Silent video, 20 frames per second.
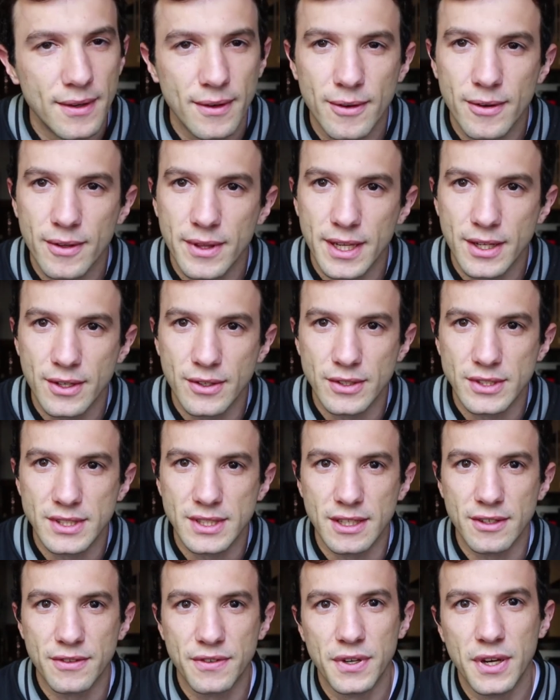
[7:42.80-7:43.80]
All that good
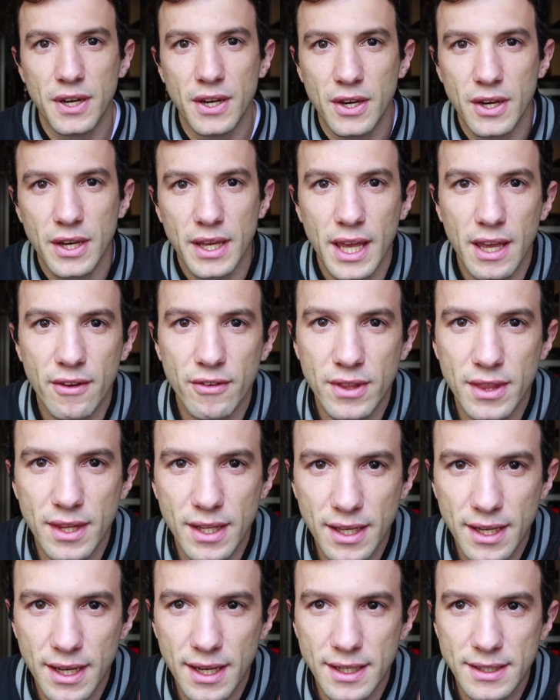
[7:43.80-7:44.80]
stuff.
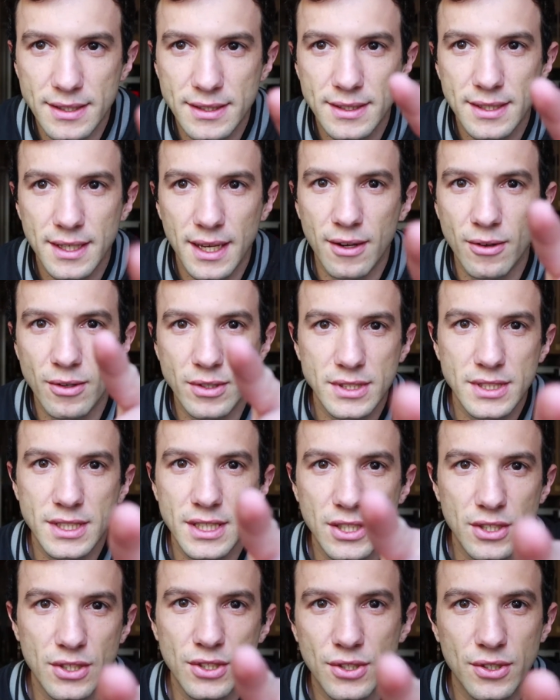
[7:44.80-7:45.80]
Everything, guys. I will
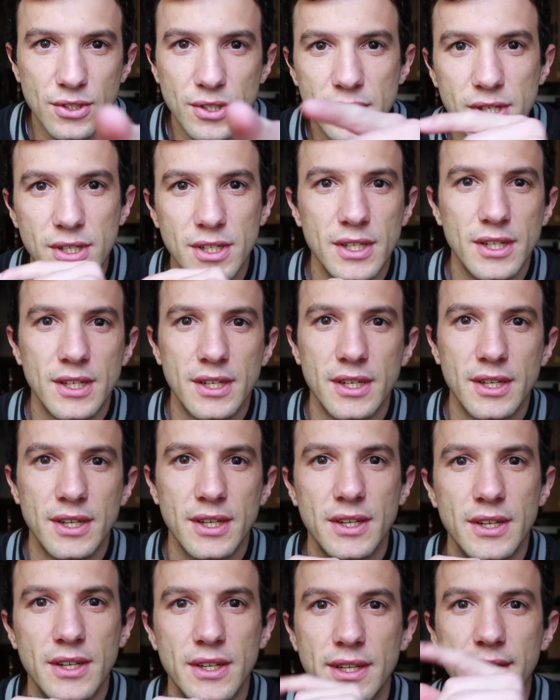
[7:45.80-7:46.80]
see you
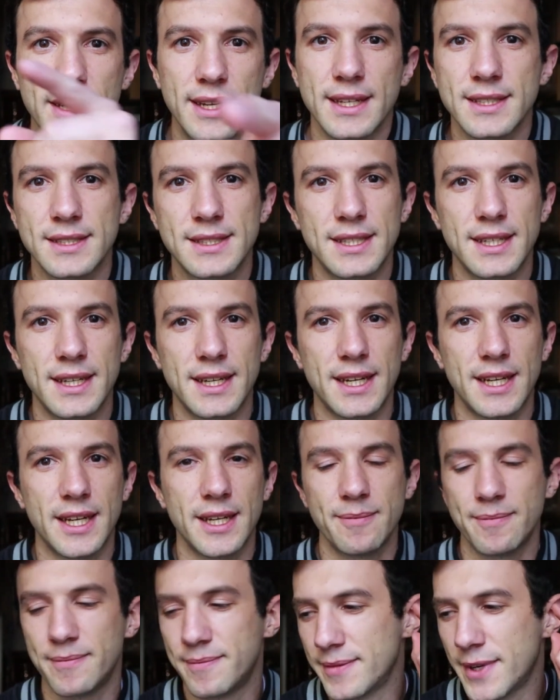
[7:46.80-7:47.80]
next
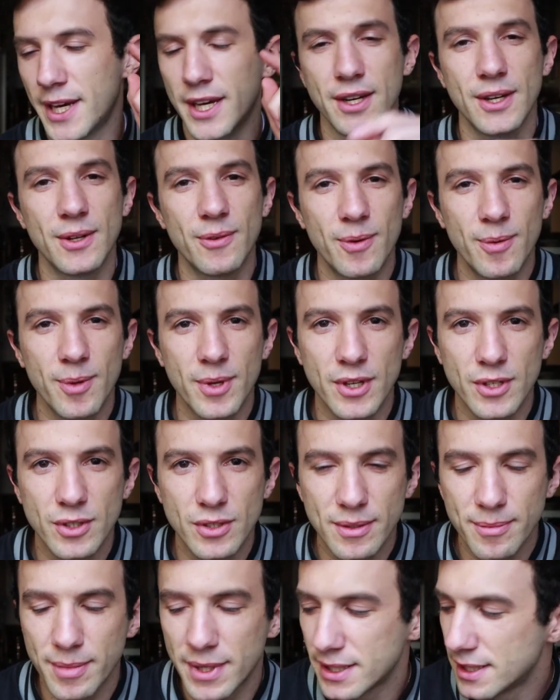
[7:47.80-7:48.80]
time. I don't know what we're gonna
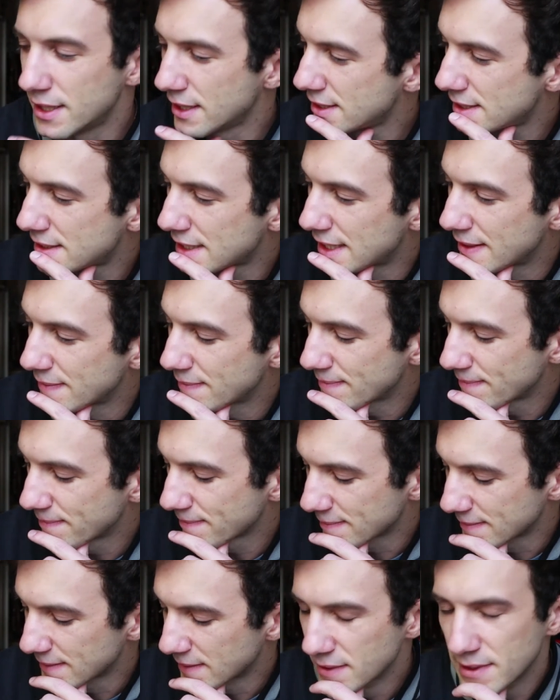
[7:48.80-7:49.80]
talk about next time,
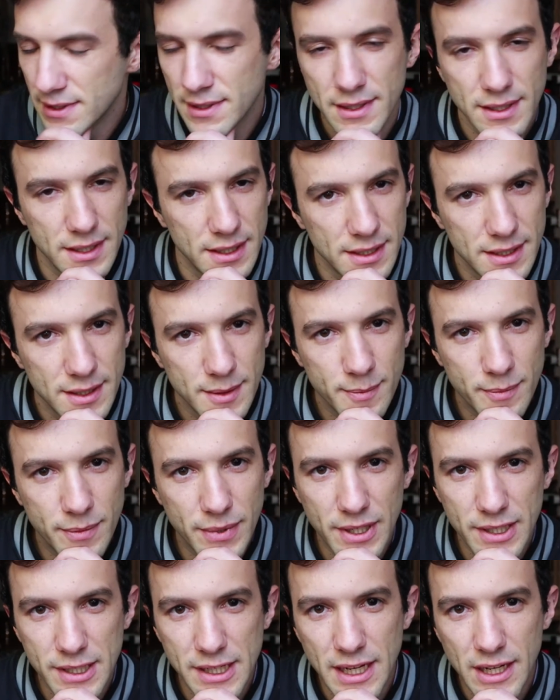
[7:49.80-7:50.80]

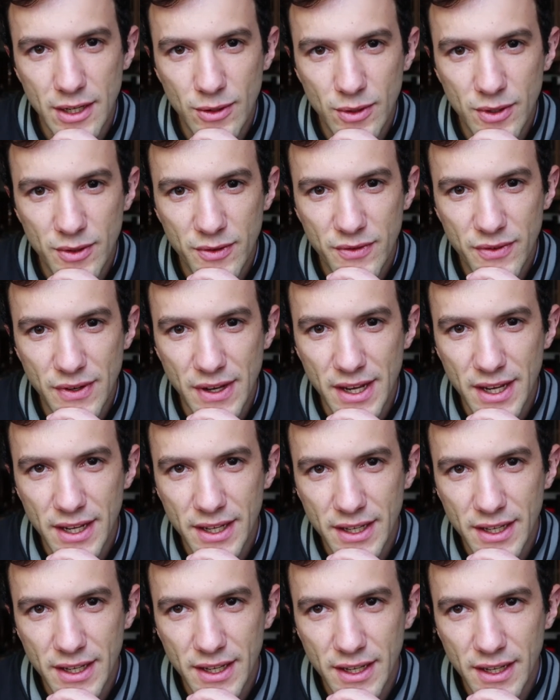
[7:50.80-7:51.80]
but I will
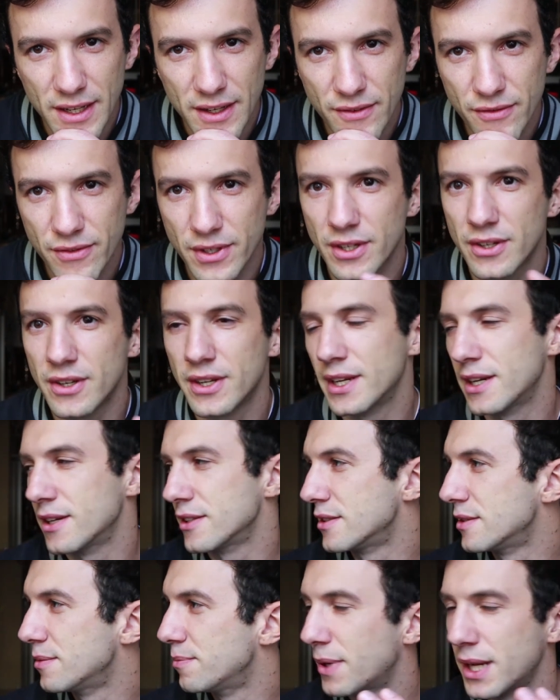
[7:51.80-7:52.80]
fi figure it
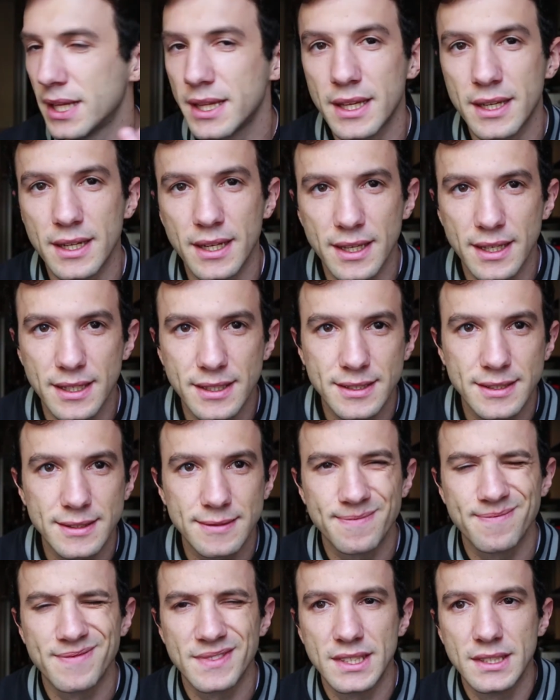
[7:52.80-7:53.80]
out by then, I guess.
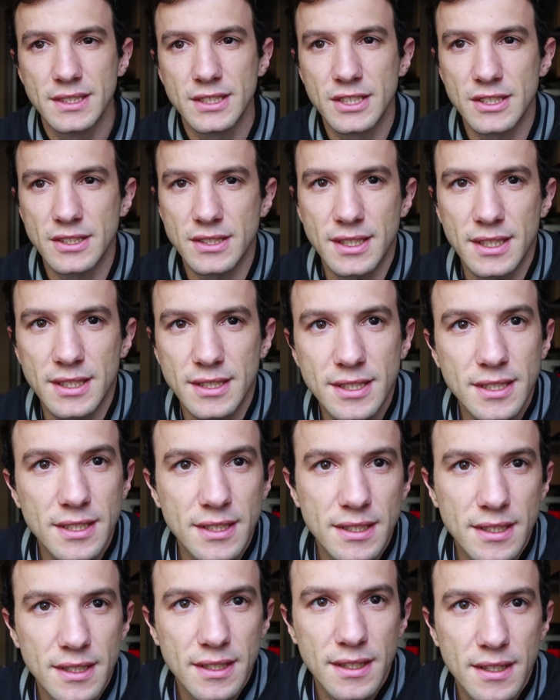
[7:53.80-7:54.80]
Cheers, guys.